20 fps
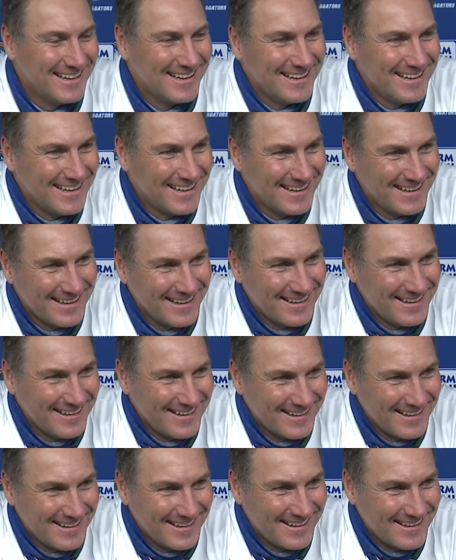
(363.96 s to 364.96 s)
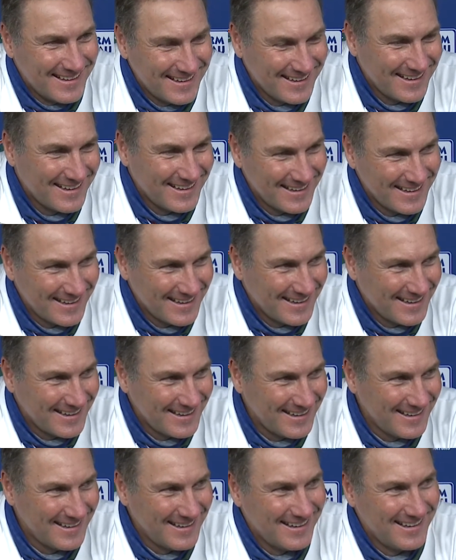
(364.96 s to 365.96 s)
out.
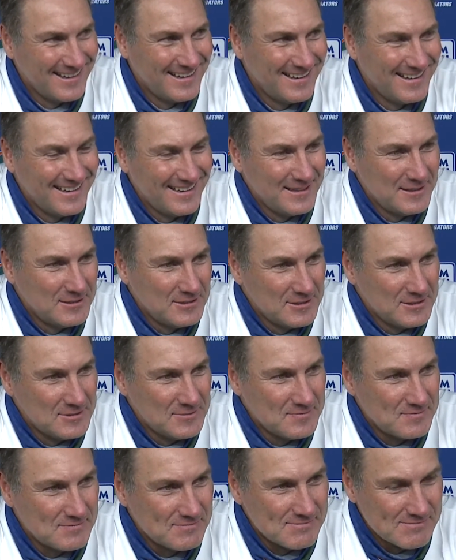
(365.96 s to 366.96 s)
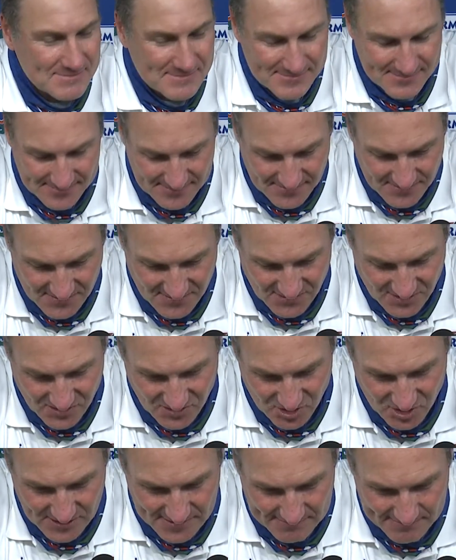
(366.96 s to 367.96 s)
So, back to the
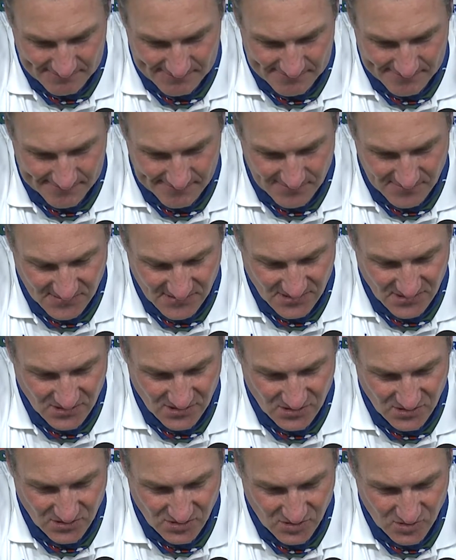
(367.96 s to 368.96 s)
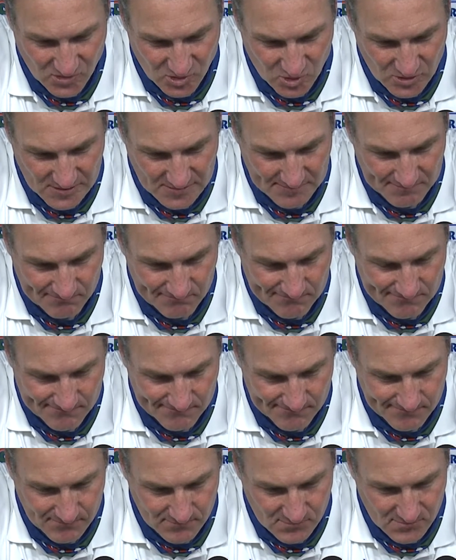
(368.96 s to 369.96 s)
crowd for a second. I might
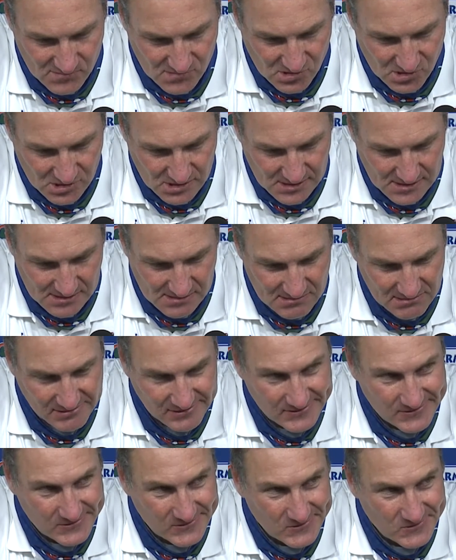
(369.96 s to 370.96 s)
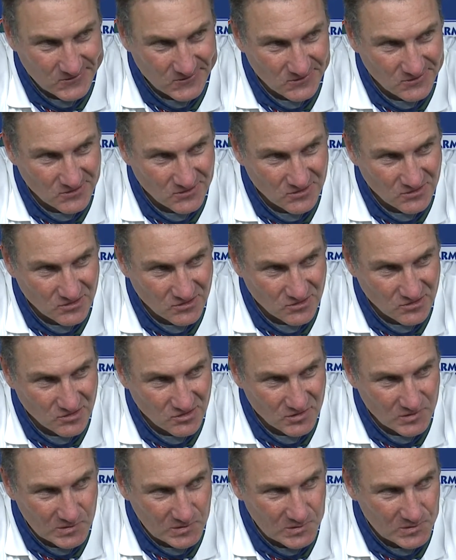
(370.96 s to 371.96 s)
not have heard you, but what did you
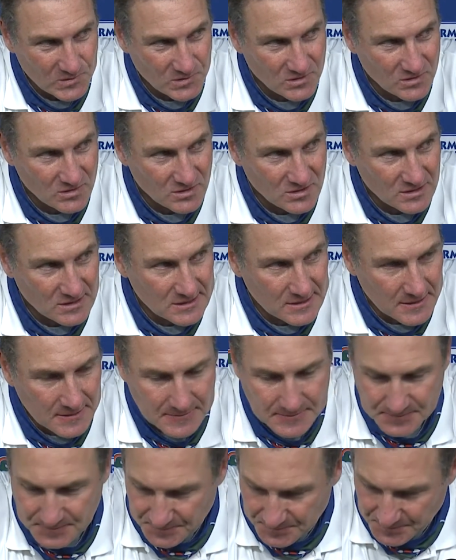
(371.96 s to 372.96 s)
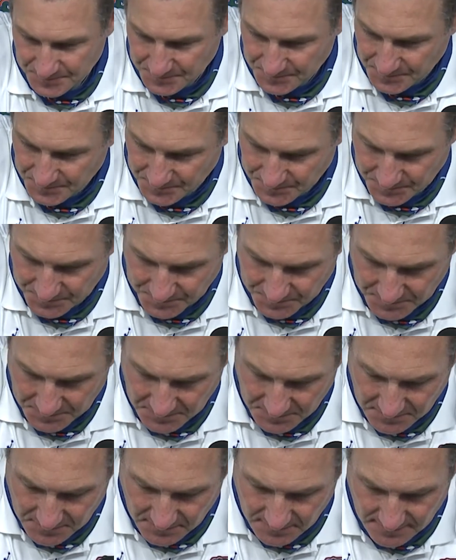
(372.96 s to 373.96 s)
think just in terms of the
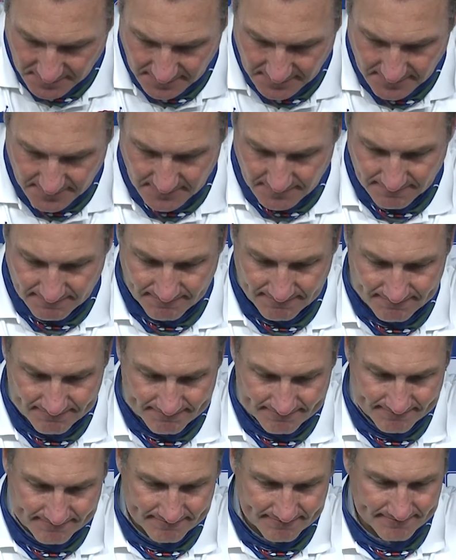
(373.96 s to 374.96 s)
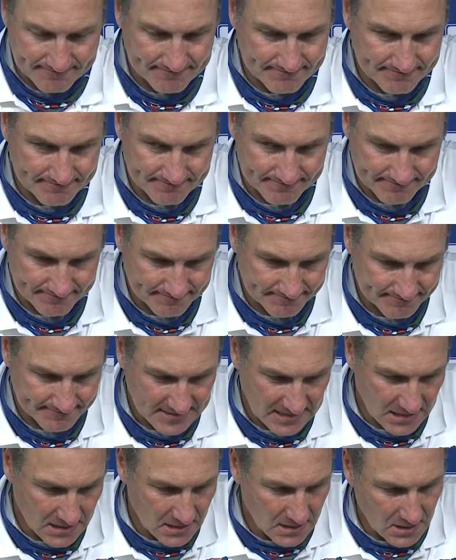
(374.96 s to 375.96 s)
impact that it did have?
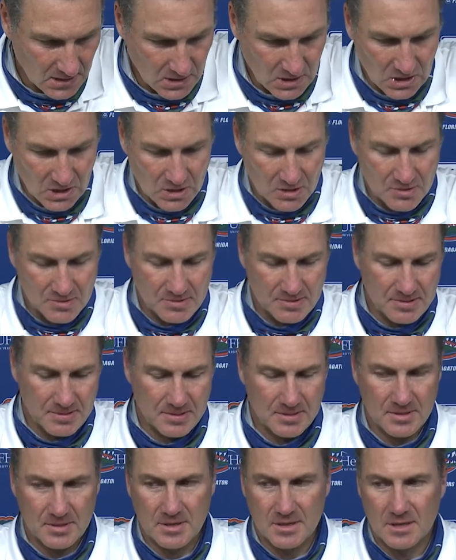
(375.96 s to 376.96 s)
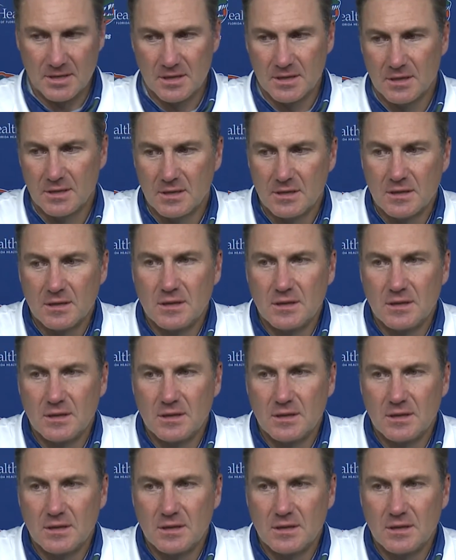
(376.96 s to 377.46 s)
And it was a pretty good clamoring.